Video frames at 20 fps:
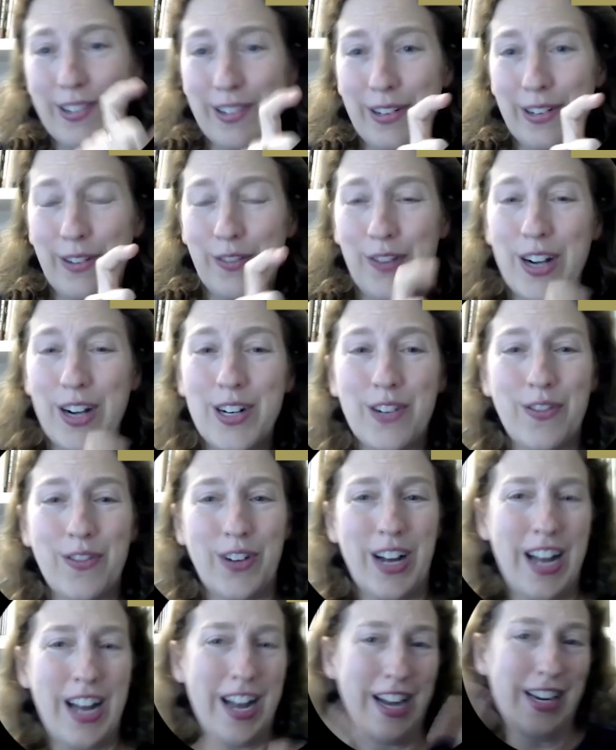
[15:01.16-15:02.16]
a little French
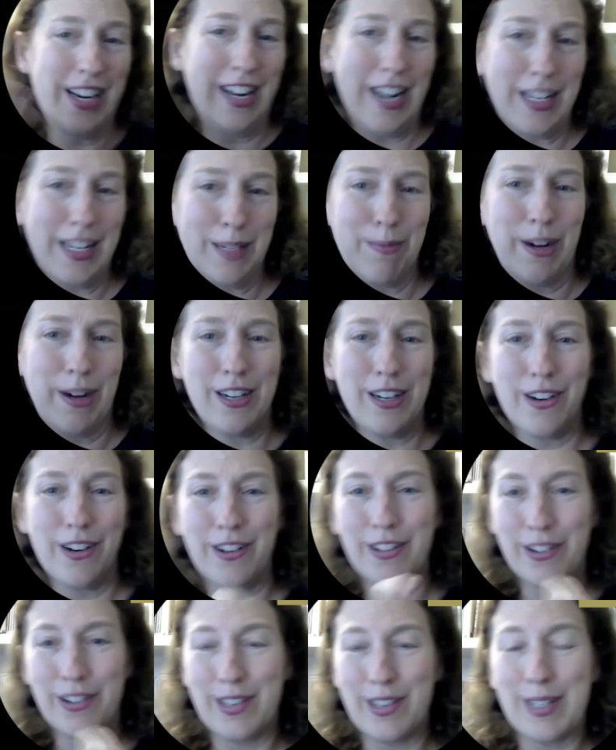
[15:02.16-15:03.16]
flag, and Espanol,
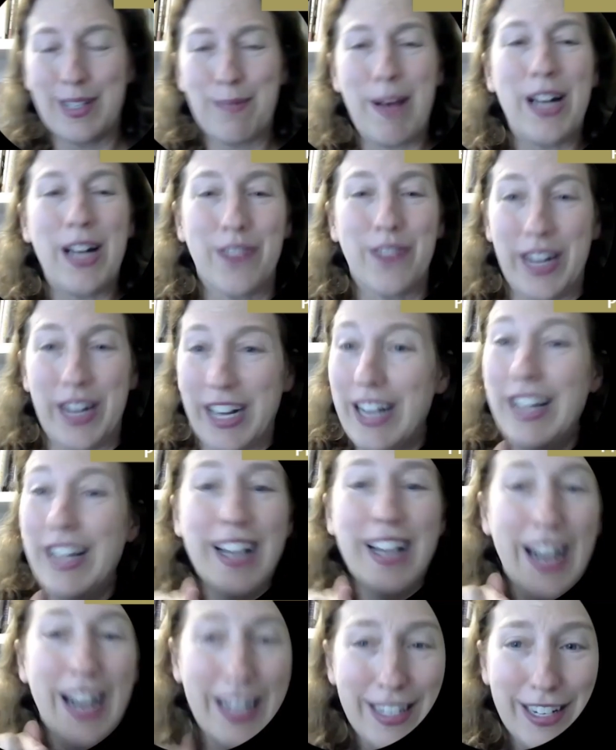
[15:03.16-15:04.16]
and there's a Spanish flag,
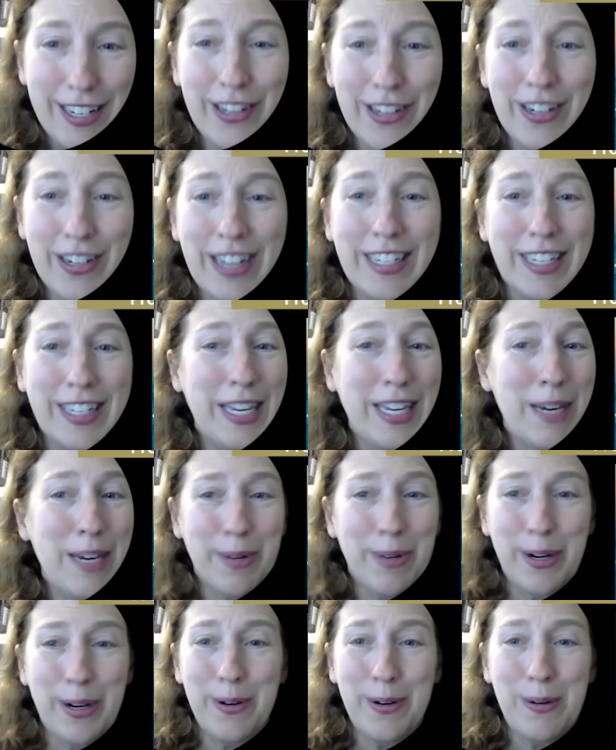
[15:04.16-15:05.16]
until you get to
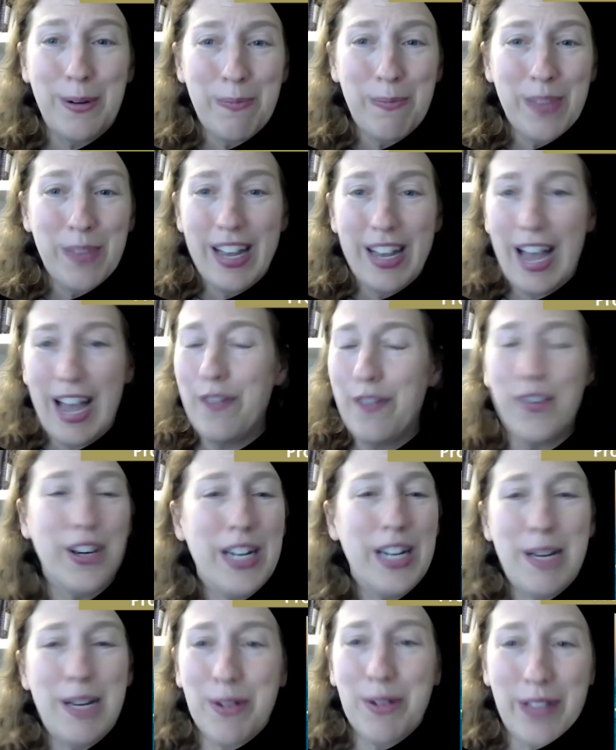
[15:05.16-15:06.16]
Hebrew. And for
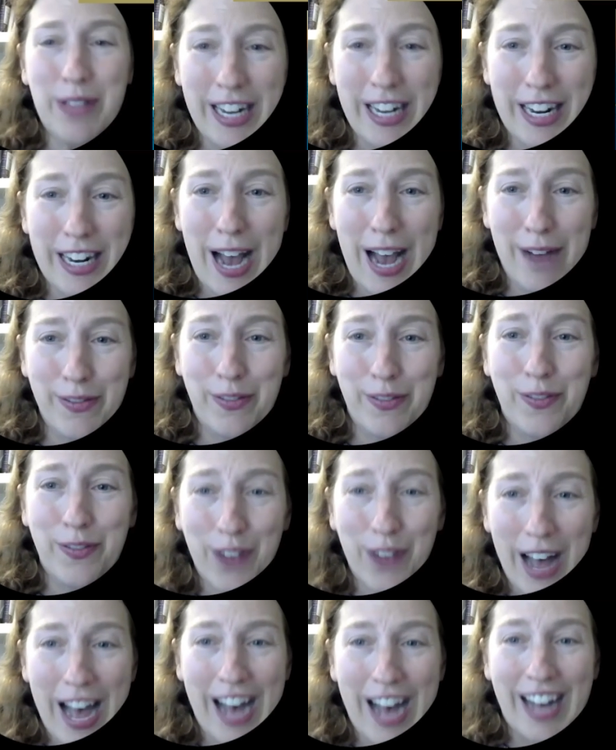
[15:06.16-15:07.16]
Hebrew, they didn't have a
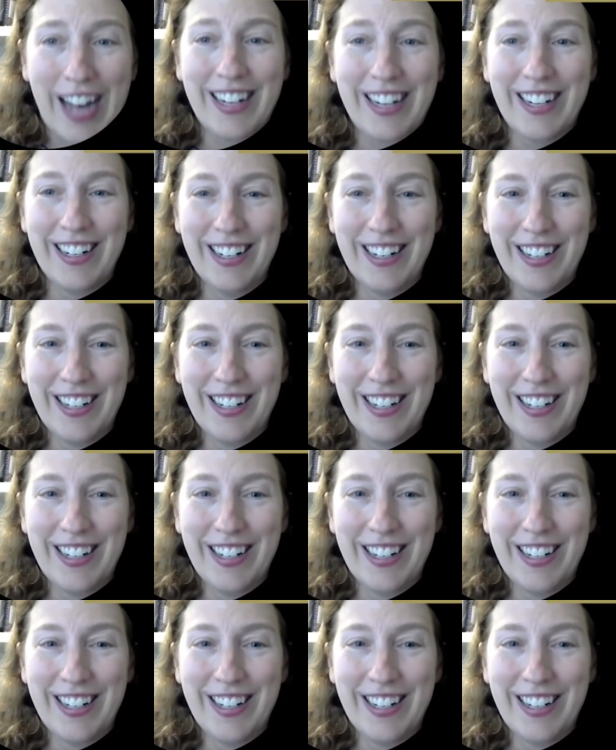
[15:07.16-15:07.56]
flag.